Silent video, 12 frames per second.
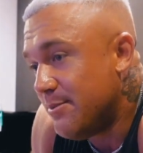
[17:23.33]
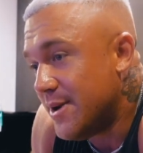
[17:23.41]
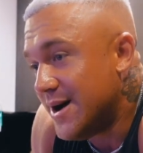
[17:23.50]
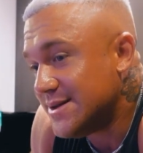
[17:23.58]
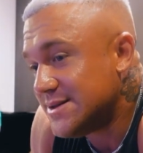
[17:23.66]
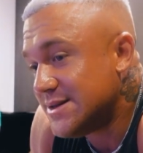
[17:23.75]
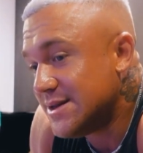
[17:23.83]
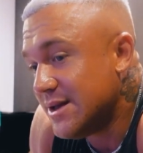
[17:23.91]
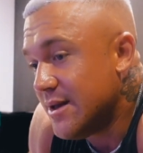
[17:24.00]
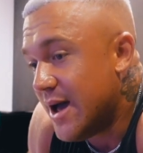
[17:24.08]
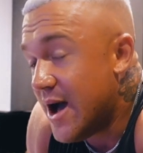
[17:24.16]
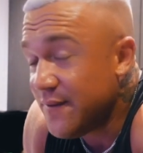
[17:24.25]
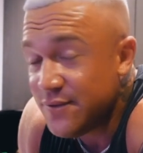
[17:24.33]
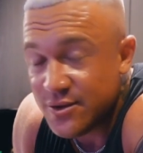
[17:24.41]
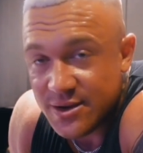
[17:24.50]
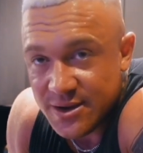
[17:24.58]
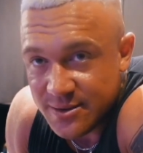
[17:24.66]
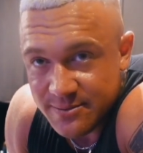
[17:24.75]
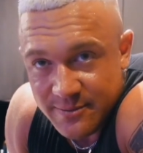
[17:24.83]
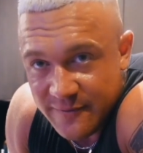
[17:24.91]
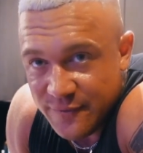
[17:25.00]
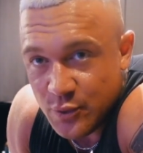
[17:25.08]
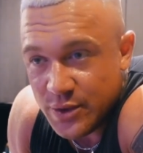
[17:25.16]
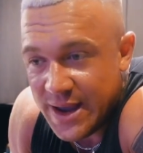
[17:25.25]
But after a
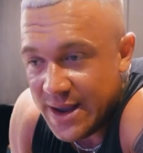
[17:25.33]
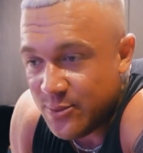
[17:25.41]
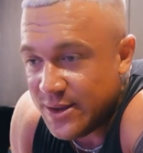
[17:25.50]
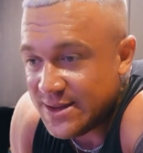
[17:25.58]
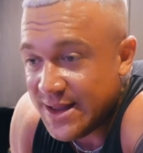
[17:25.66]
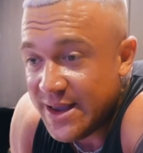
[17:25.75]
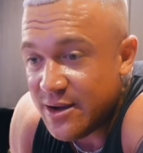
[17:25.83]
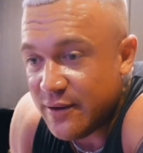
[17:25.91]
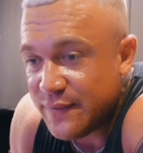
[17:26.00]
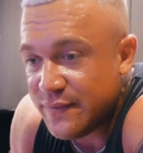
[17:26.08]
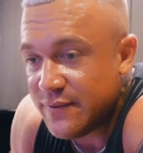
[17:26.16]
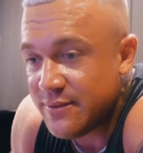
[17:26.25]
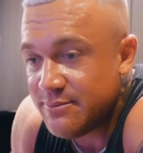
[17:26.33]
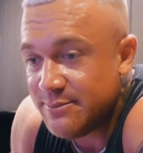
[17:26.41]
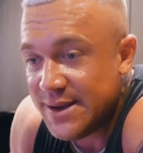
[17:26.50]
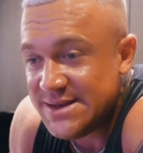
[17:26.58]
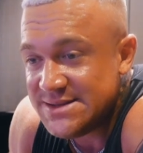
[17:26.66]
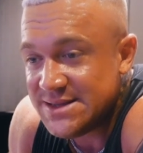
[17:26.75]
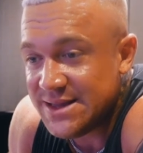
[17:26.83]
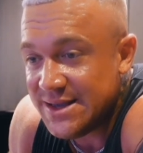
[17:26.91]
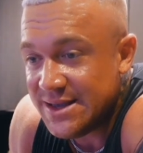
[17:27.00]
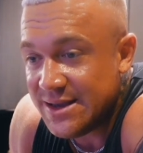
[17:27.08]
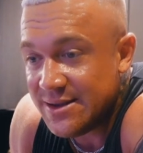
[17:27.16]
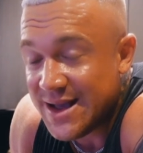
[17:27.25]
4 to 8 week layoff,
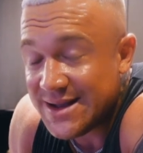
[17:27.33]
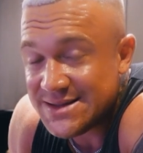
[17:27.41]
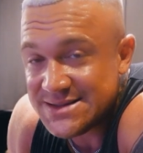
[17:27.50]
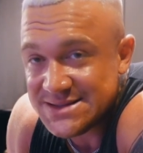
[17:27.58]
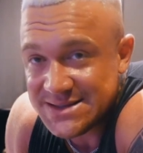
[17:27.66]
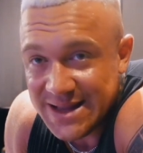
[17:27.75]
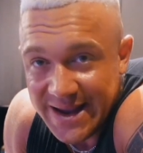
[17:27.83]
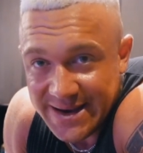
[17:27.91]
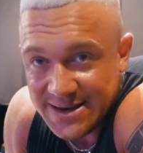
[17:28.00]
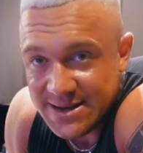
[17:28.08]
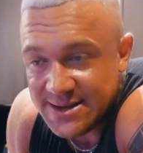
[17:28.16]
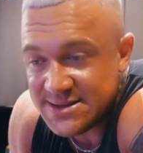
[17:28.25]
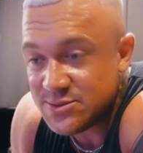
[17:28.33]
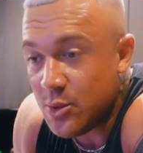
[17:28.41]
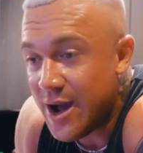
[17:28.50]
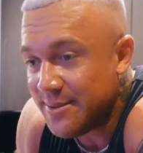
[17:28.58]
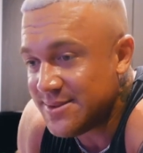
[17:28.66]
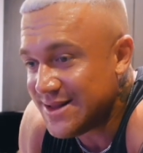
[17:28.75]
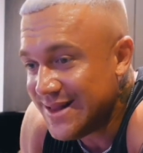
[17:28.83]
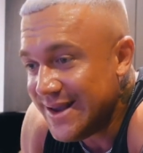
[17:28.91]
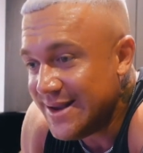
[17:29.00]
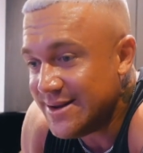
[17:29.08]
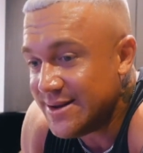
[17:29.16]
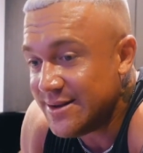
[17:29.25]
basically that slate is wiped
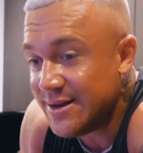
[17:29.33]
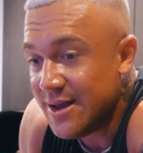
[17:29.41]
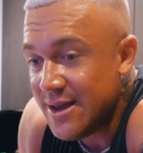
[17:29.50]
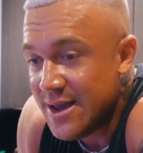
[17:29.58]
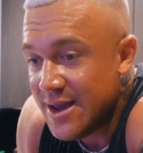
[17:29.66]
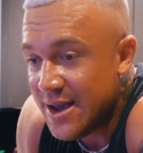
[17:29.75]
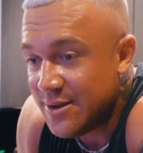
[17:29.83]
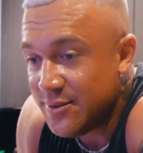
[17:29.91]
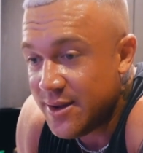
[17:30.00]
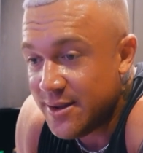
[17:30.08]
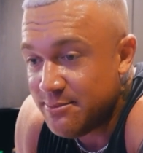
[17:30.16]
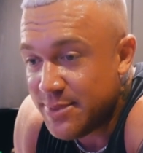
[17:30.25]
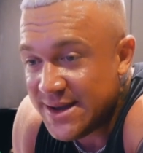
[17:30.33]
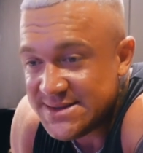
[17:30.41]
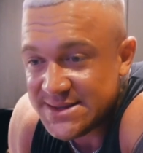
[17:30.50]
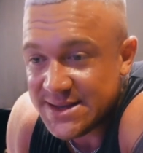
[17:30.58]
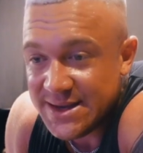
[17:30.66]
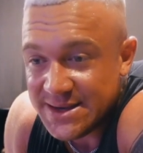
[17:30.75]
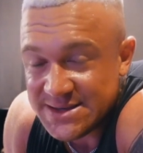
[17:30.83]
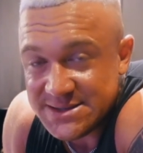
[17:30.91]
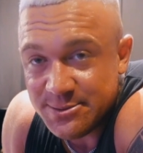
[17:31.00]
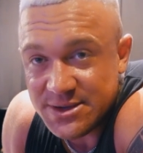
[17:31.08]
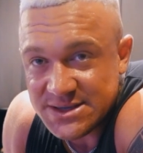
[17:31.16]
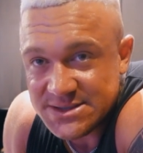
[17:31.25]
clean and we're basically in a
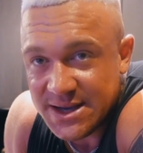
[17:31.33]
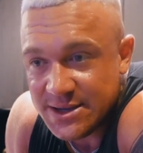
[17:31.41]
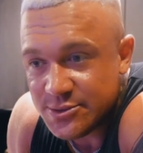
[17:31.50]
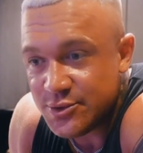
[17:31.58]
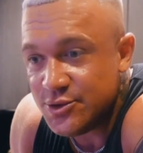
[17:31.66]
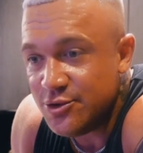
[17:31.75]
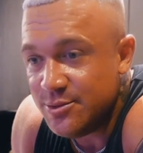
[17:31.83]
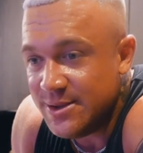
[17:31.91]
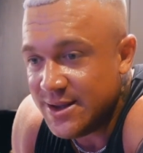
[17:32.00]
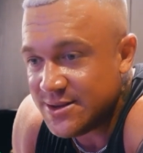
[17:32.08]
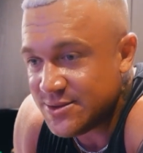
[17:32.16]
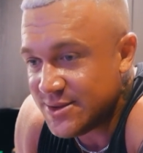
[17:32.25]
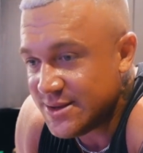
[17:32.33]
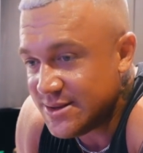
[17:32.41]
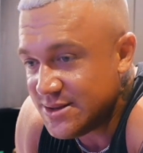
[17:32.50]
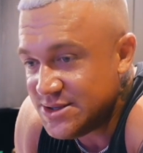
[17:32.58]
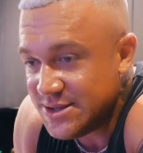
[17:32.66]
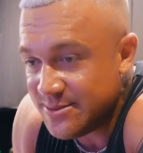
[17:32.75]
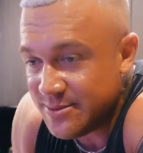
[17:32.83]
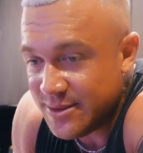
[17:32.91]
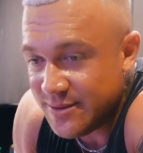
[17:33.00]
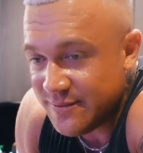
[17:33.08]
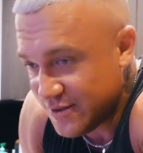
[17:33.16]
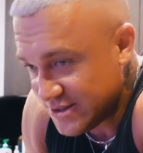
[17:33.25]
similar state to a newbie entering the gym for
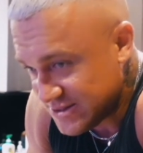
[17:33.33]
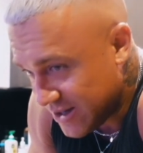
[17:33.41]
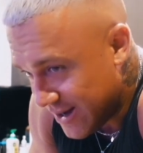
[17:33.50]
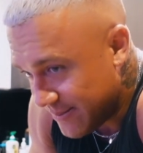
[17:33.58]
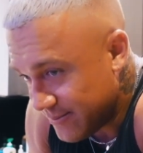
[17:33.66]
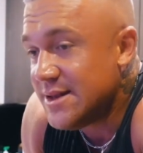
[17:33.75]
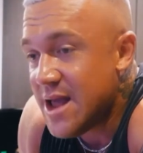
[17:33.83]
the first time.